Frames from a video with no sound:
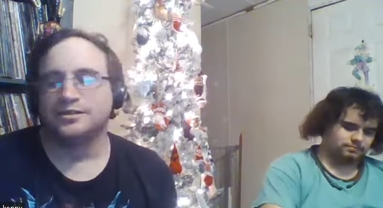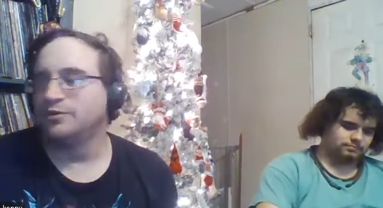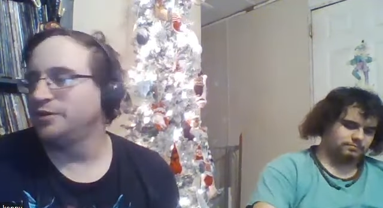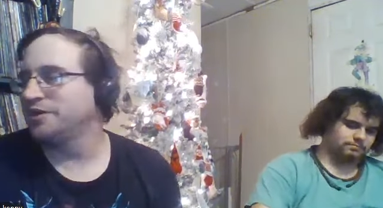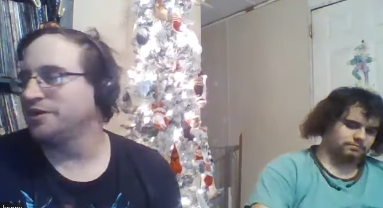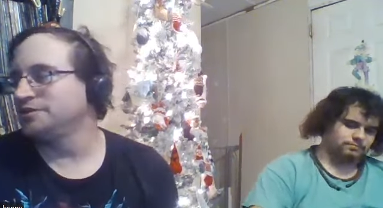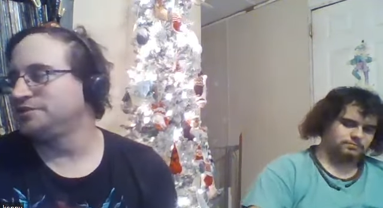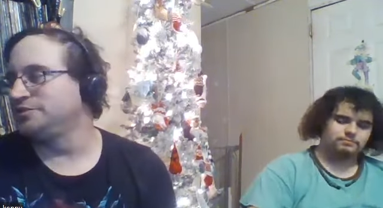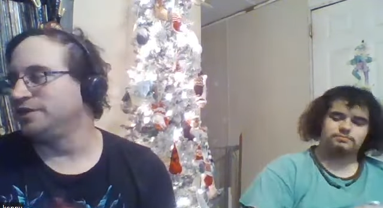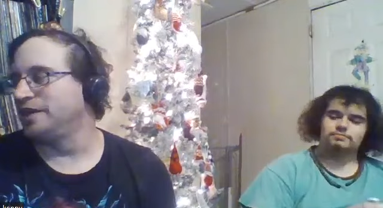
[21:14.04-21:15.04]
Speaker 1: What are we gonna listen
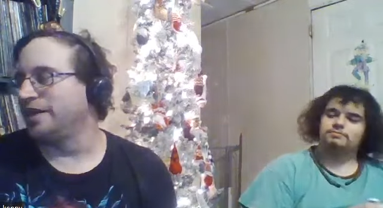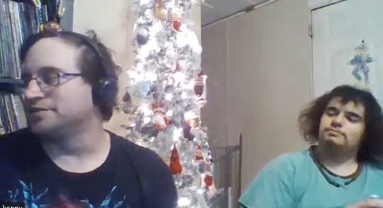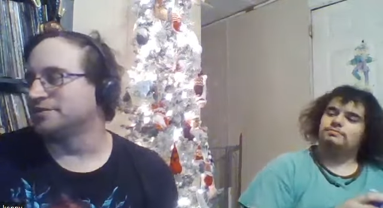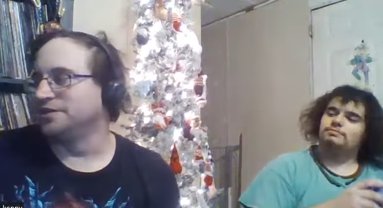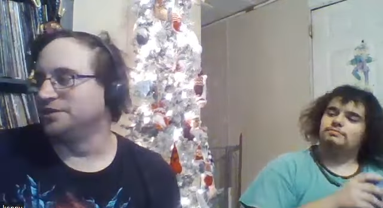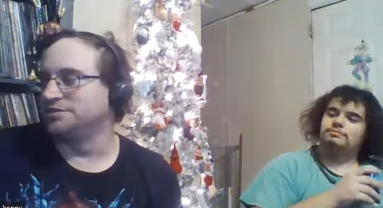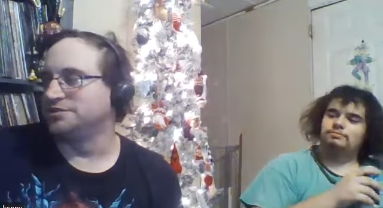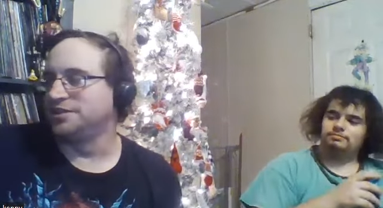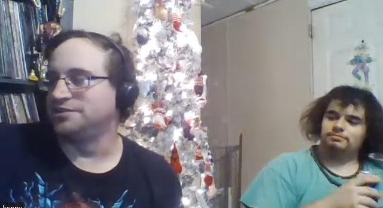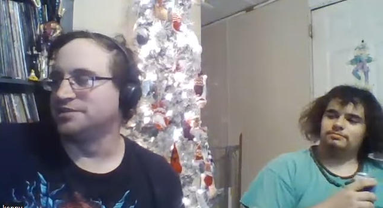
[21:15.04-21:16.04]
to next? Because
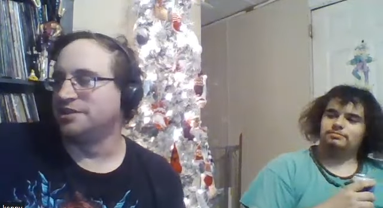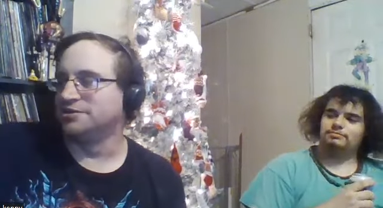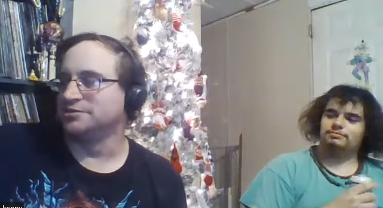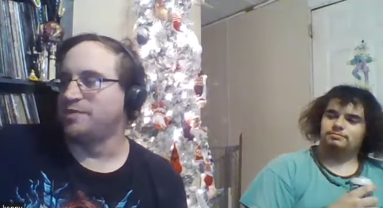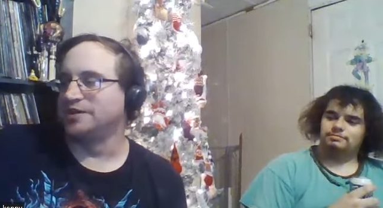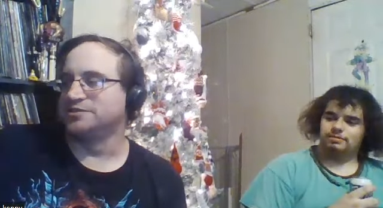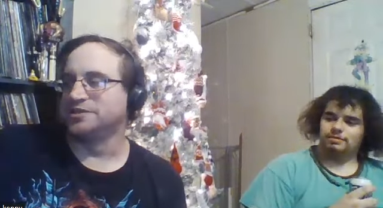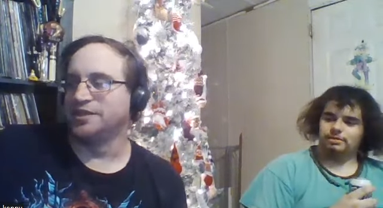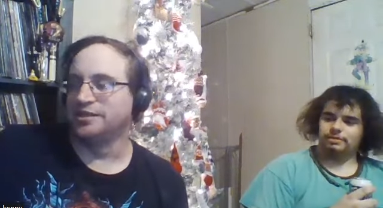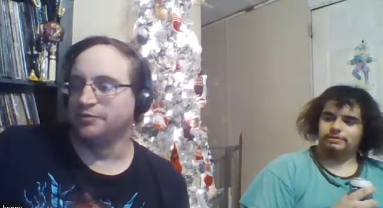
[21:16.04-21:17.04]
this song's about to
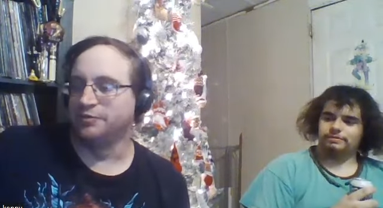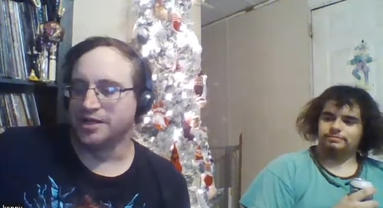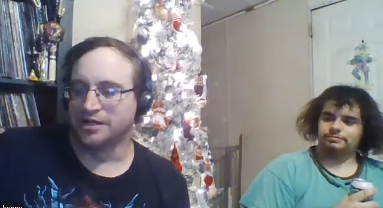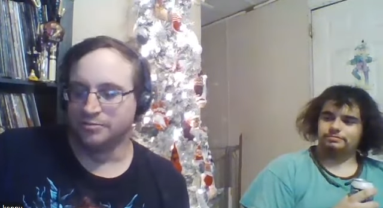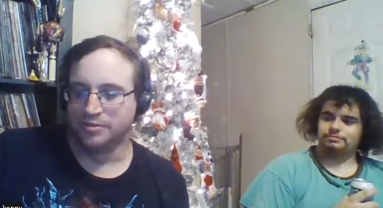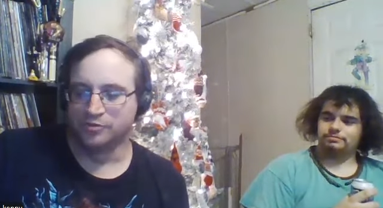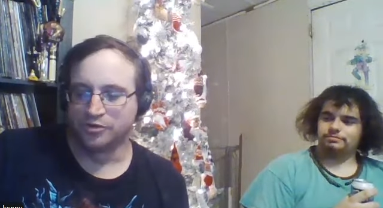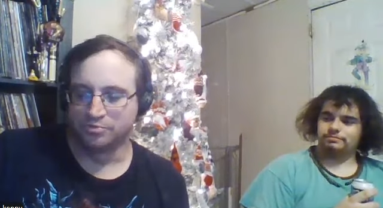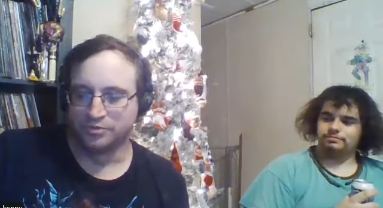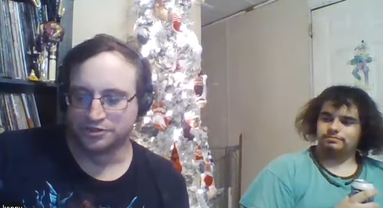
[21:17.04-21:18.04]
end, and we got a little bit
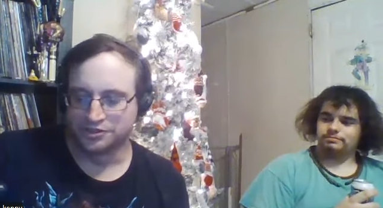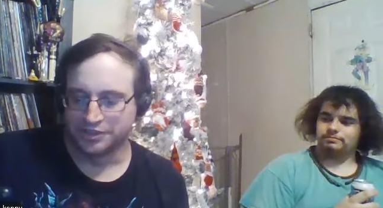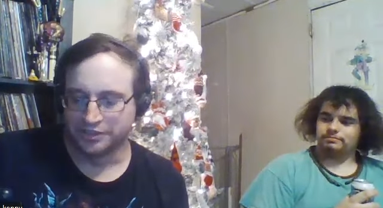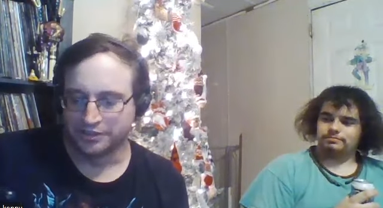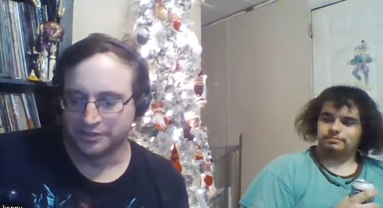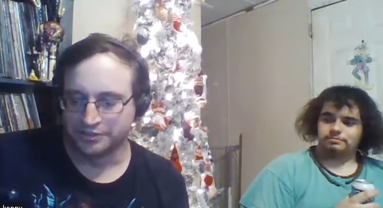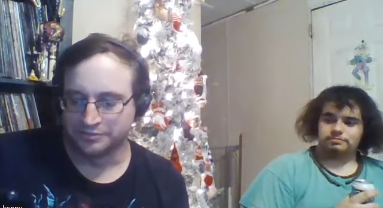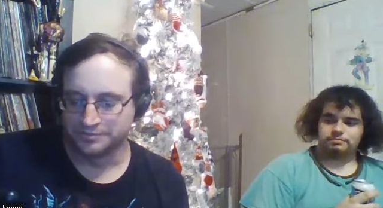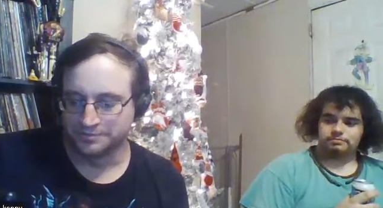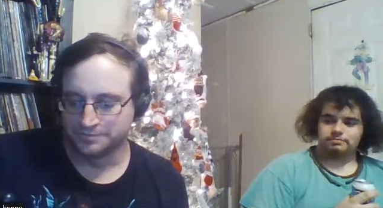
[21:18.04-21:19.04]
more bullshitting to
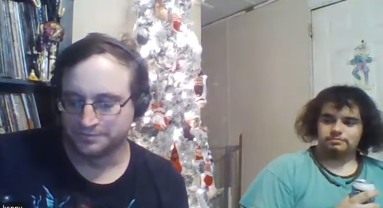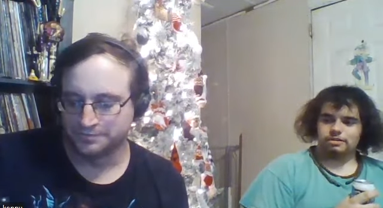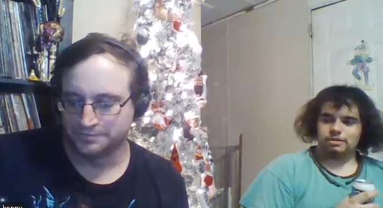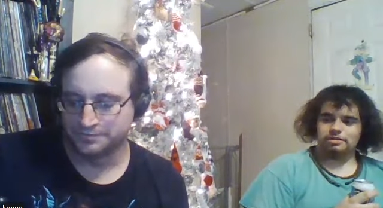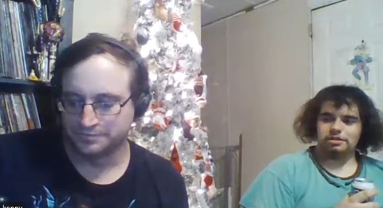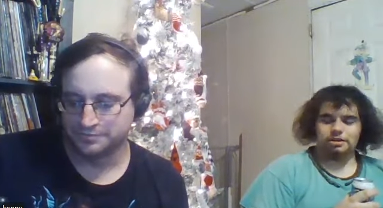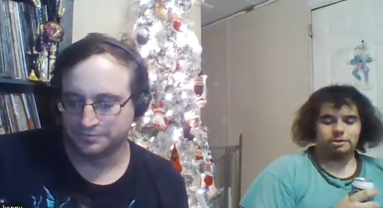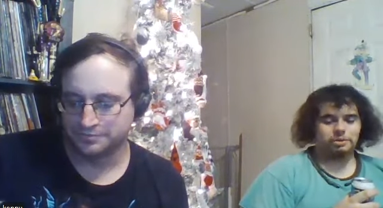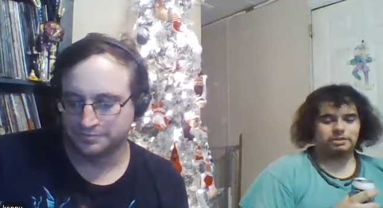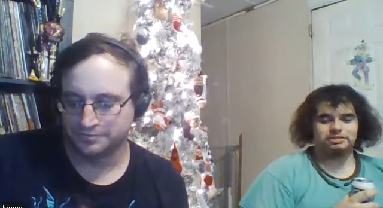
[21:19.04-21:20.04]
do.
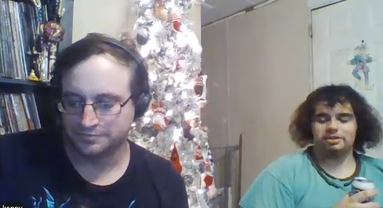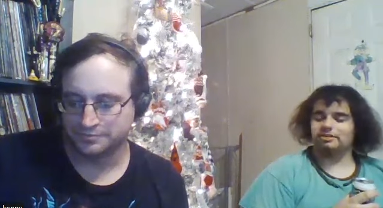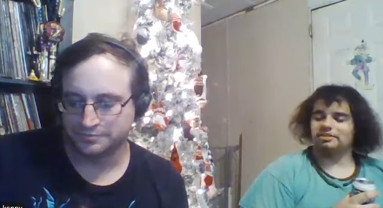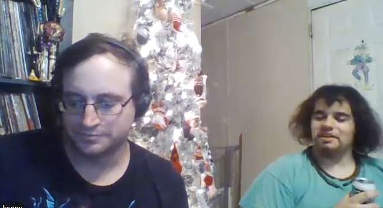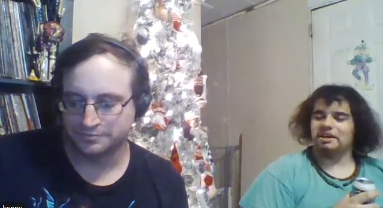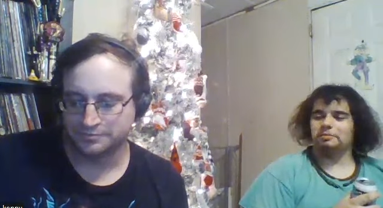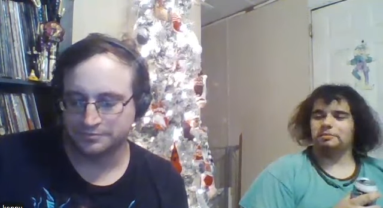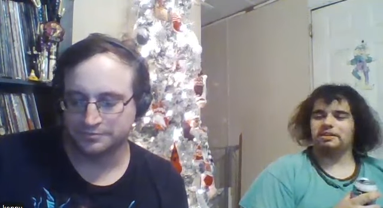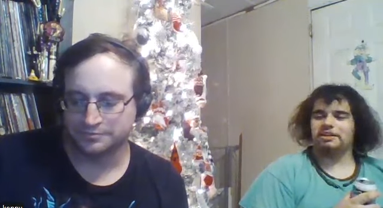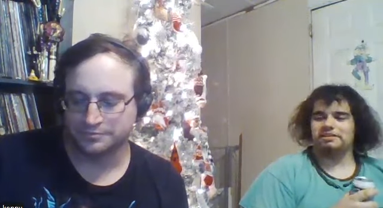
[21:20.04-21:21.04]
Speaker 2: Always oh, start the album
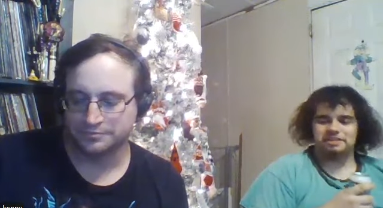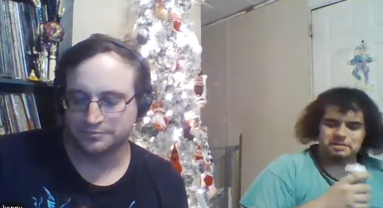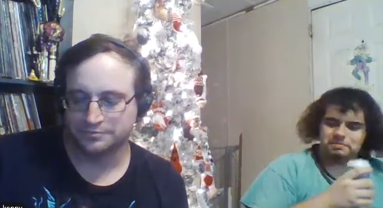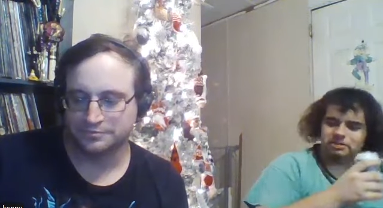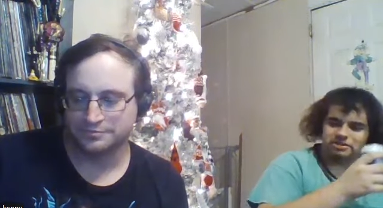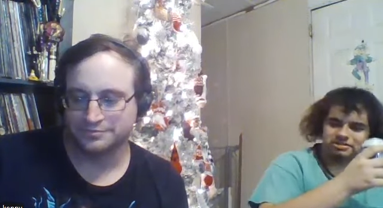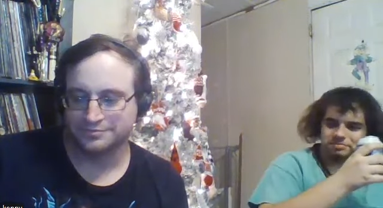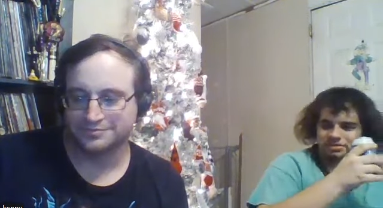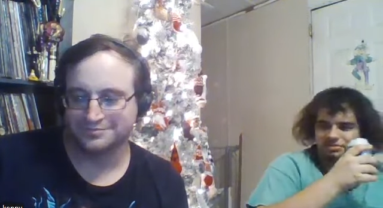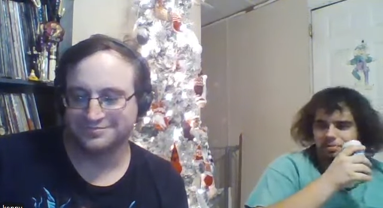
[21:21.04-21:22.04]
again. Keep the
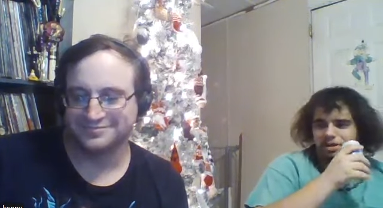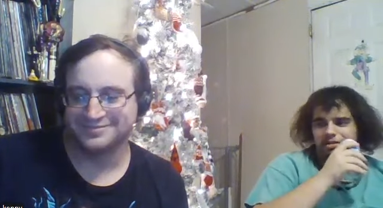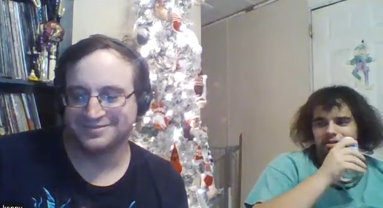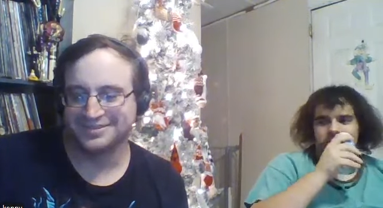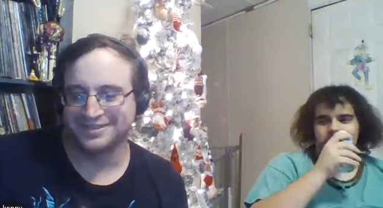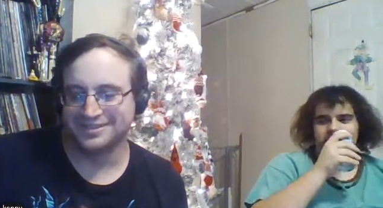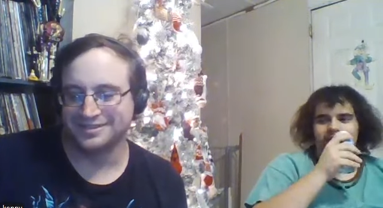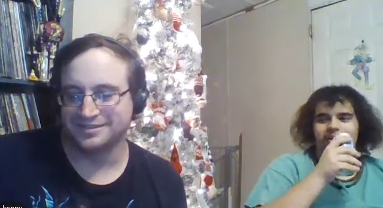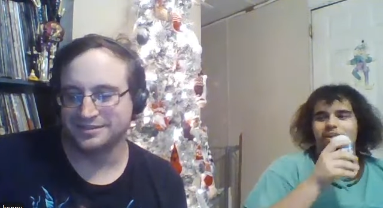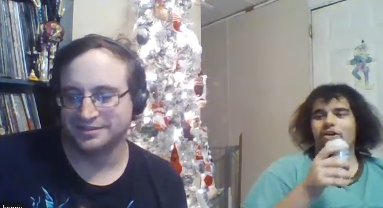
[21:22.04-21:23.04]
Christmas spirit. Uh,
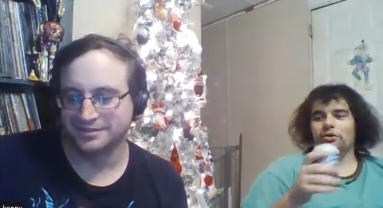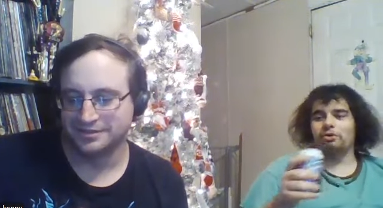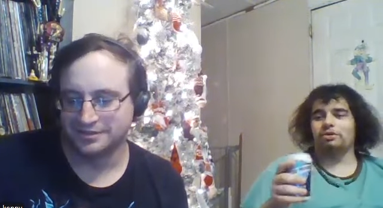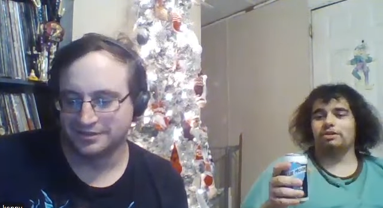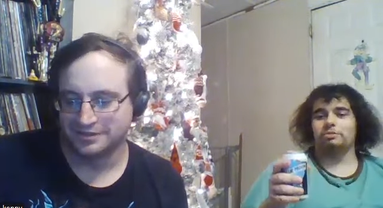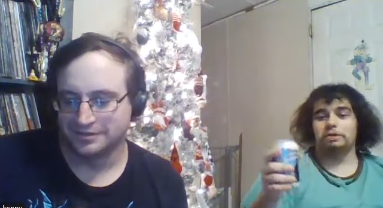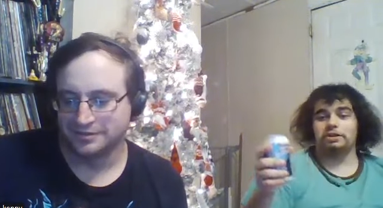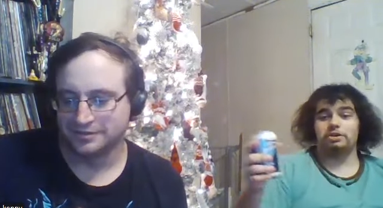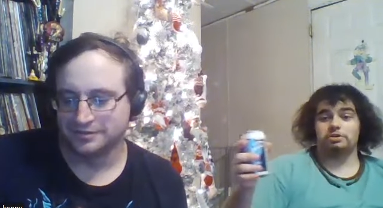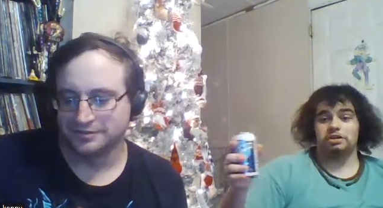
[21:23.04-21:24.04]
or we
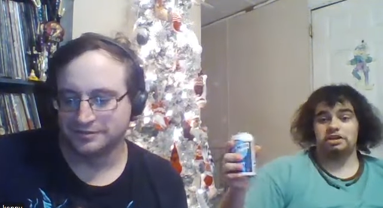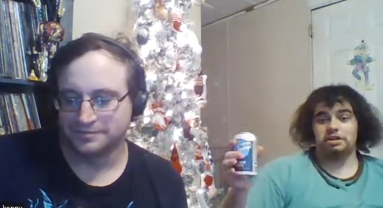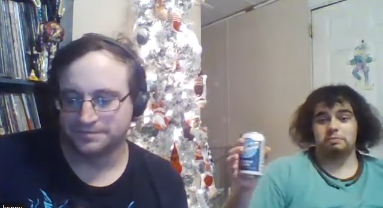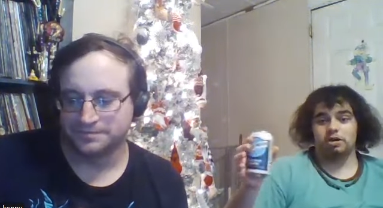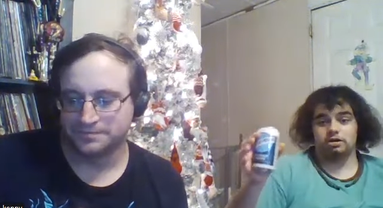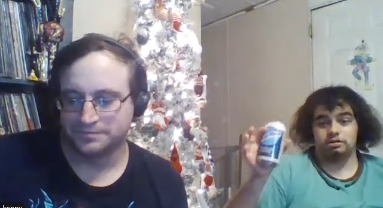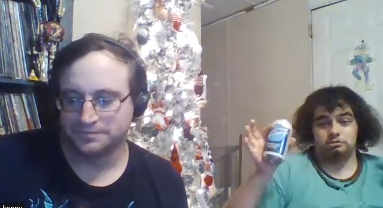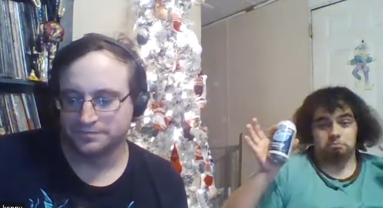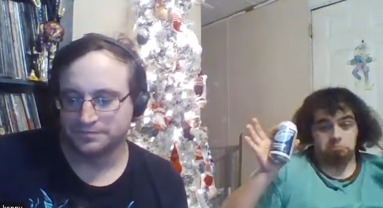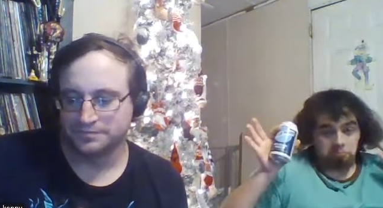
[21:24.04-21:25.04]
go to Dean Martin.